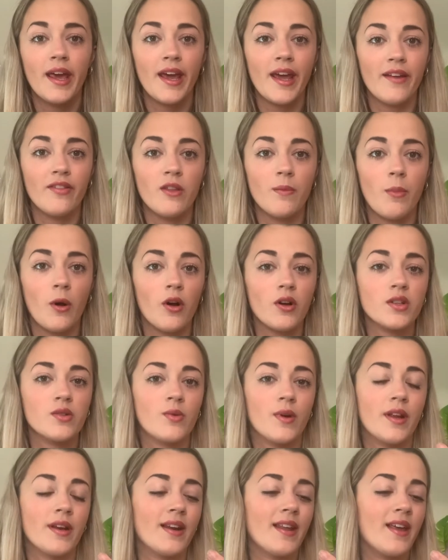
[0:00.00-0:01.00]
in the box
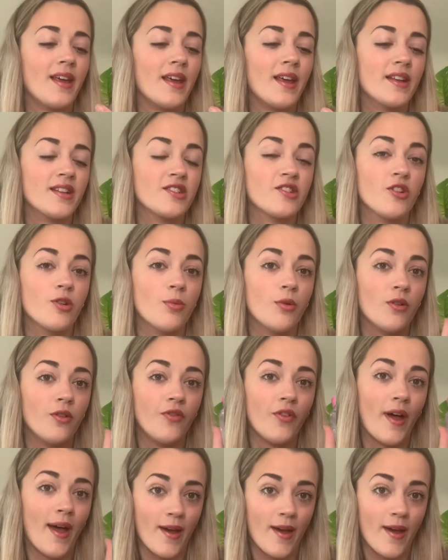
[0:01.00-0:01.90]
when it's suitable for